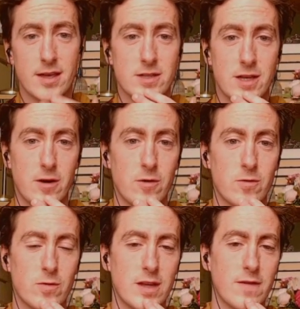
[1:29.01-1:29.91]

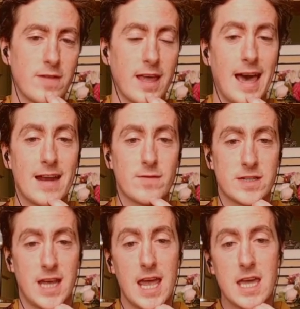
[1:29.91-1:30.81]
So if they had have
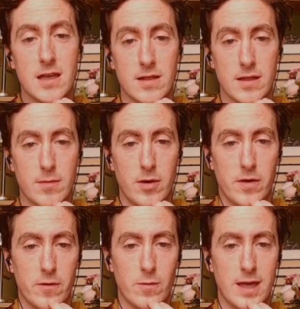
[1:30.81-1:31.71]
taken the pawn
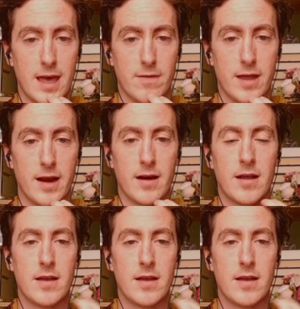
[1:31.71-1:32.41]
that we gave there,